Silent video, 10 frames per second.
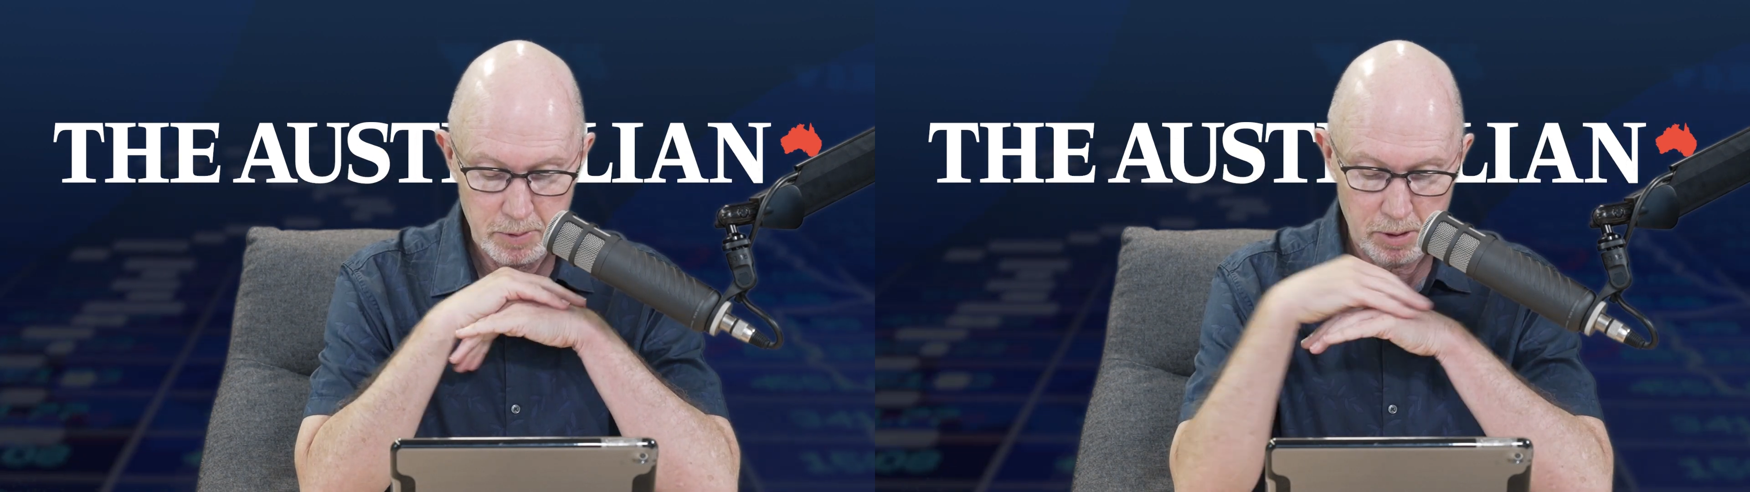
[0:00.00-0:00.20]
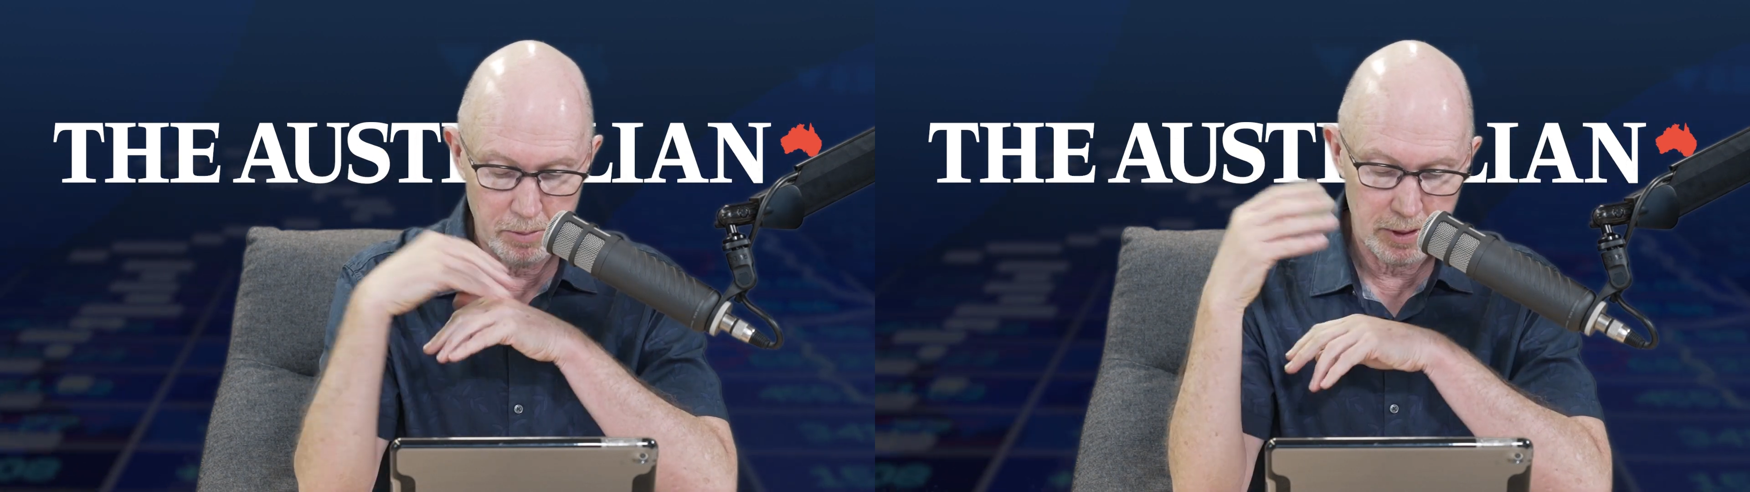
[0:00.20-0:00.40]

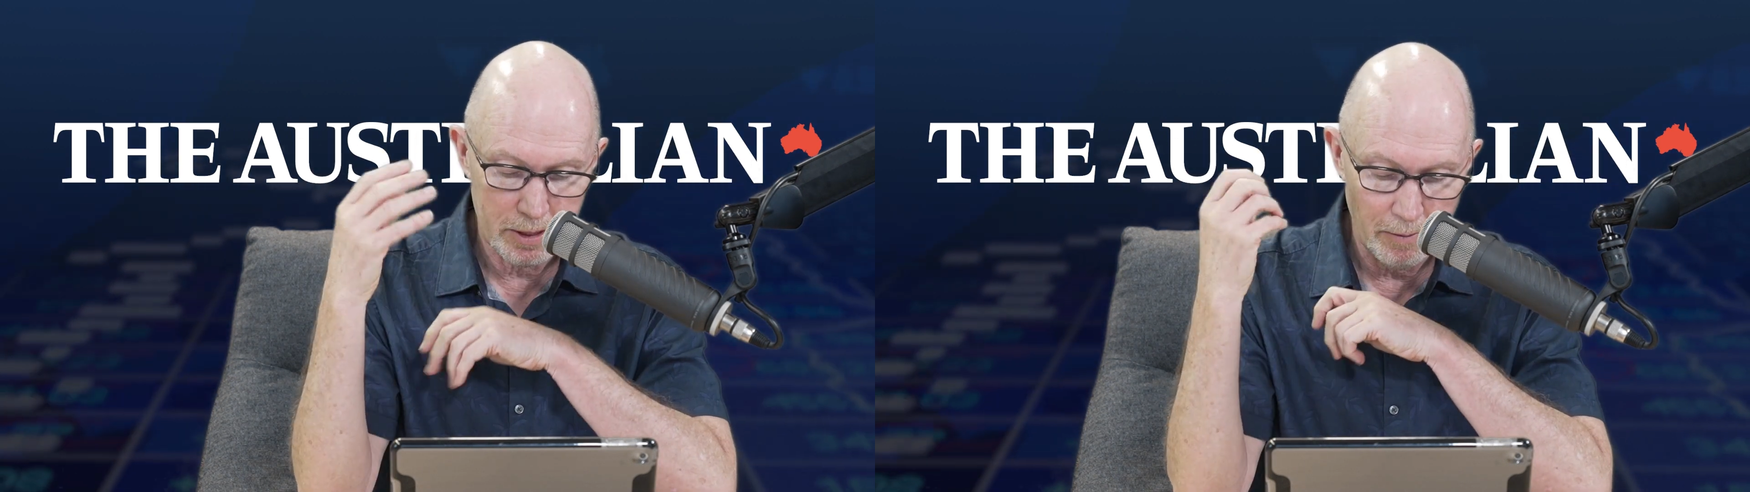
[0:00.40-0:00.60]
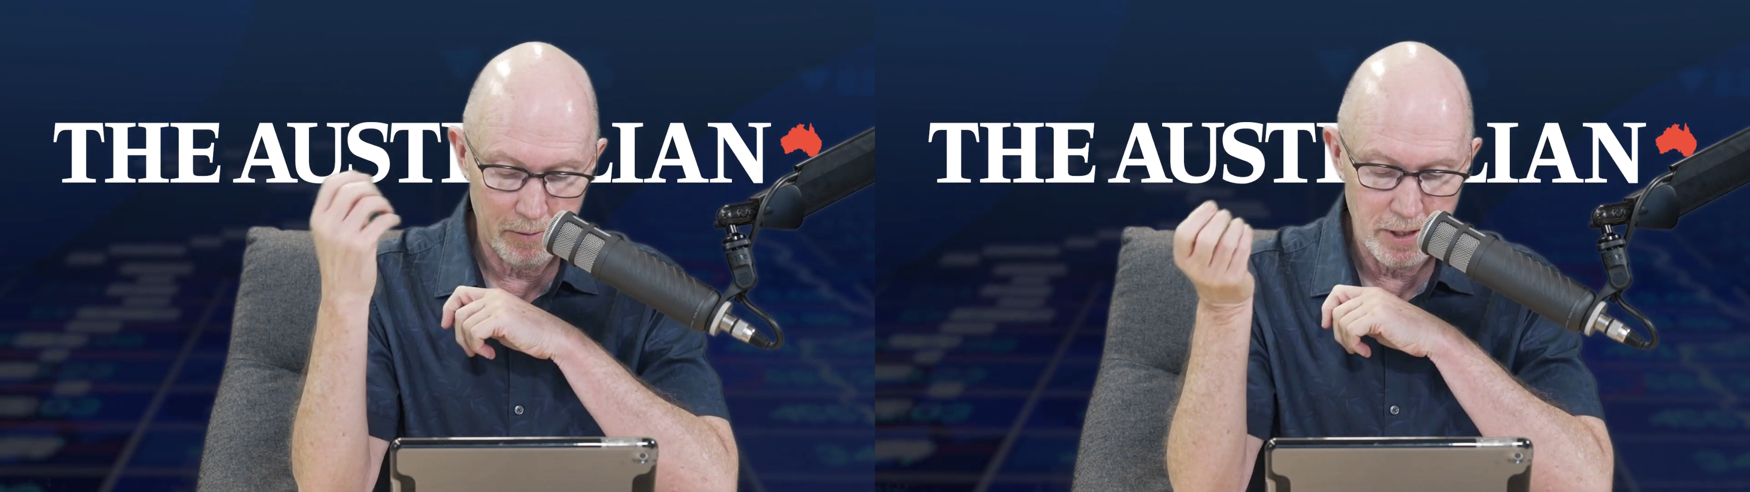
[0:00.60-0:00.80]
someone that's
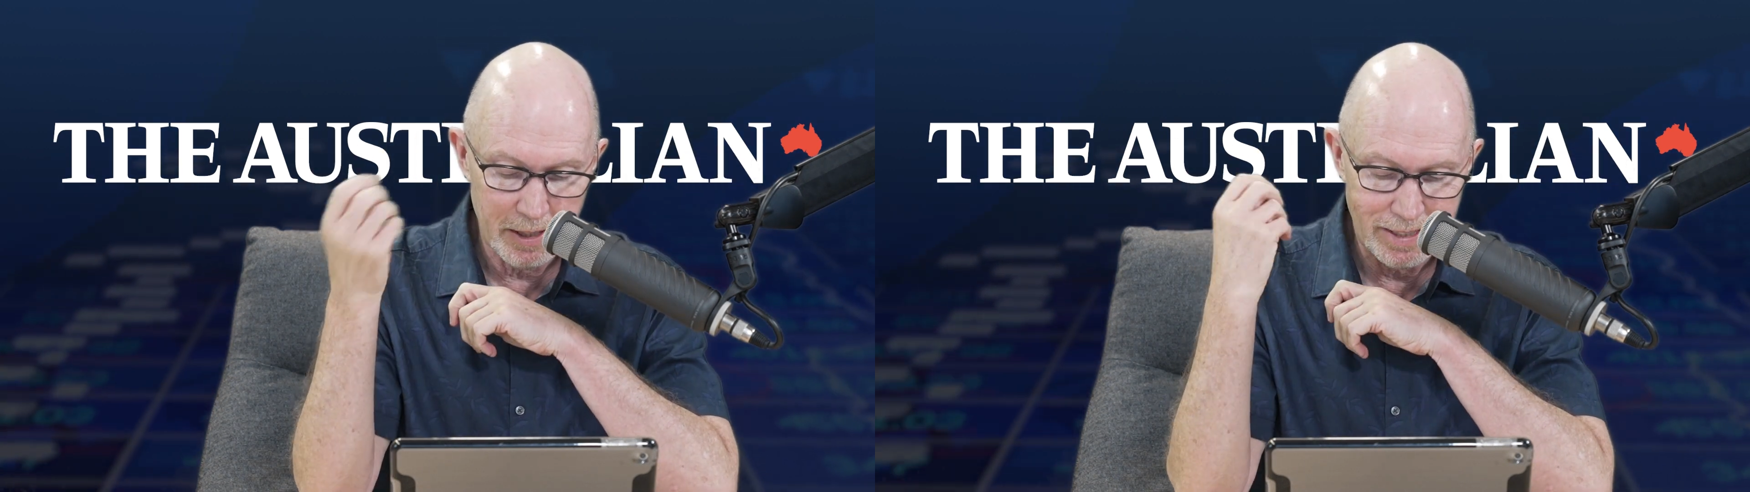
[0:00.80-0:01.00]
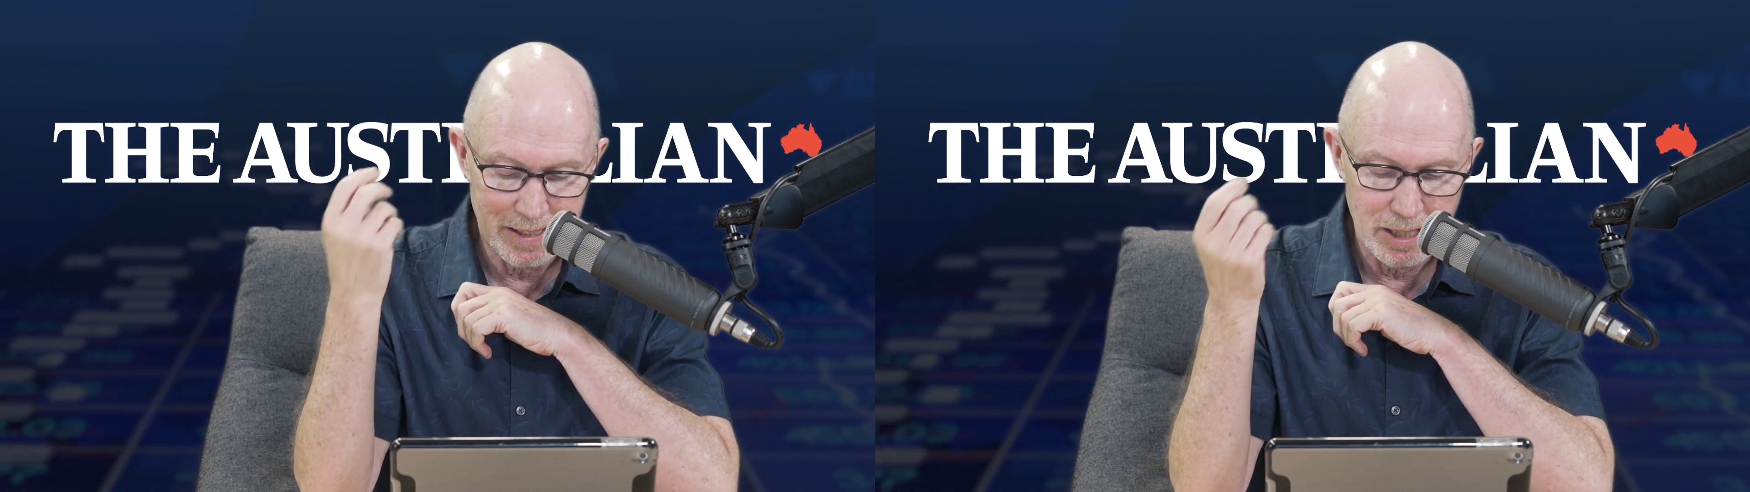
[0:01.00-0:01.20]
sort of very
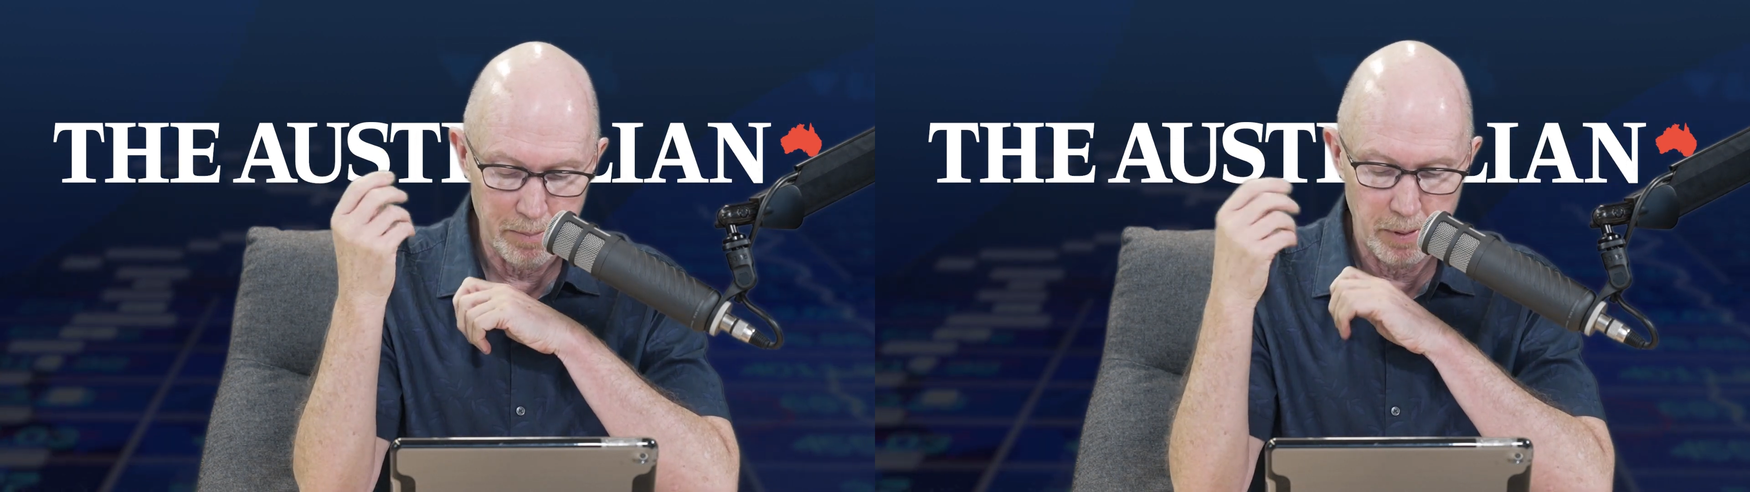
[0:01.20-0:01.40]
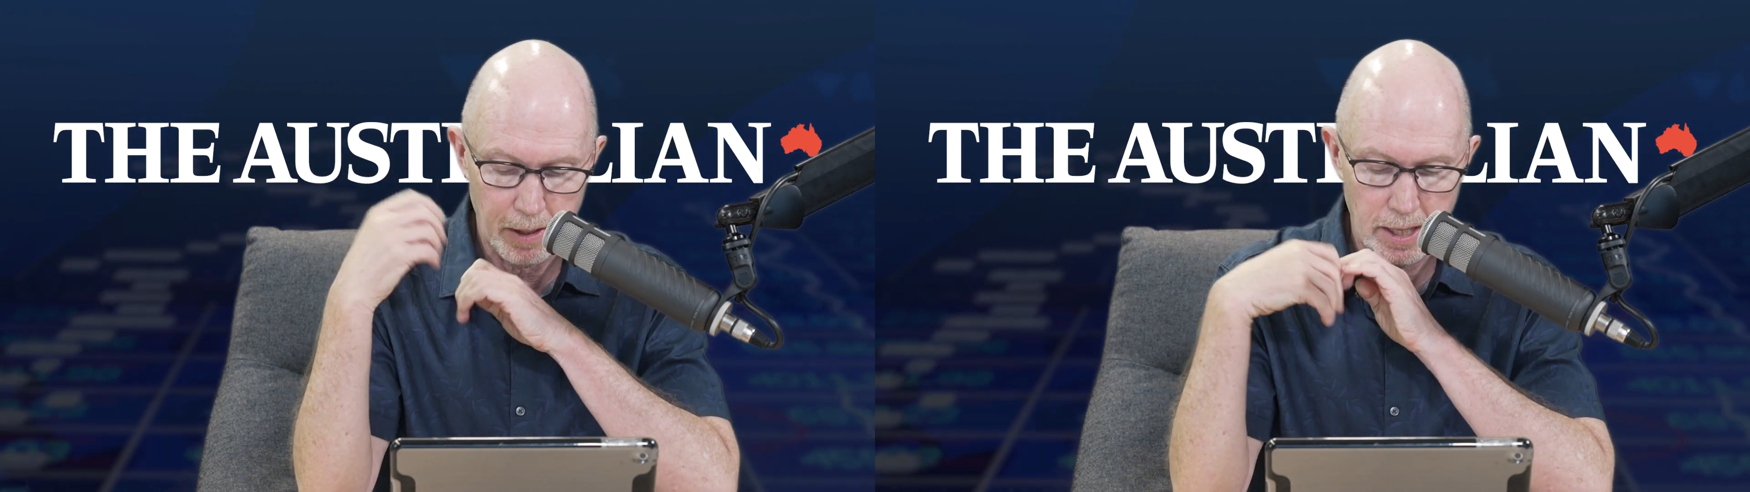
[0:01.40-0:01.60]
deep